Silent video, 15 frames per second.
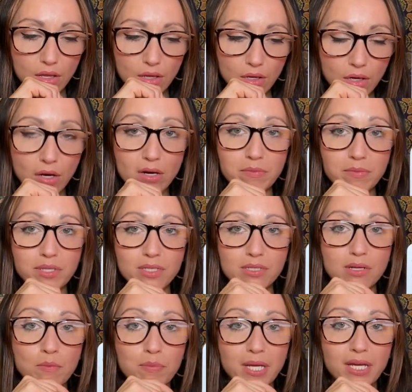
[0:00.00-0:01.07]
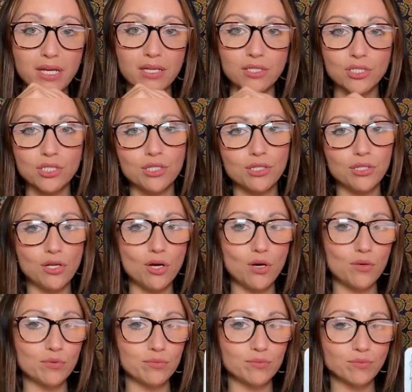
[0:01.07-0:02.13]
karma's a bitch, you
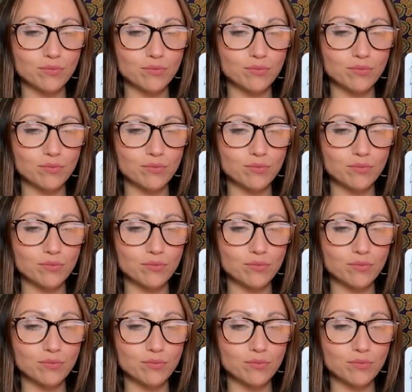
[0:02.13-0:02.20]
know?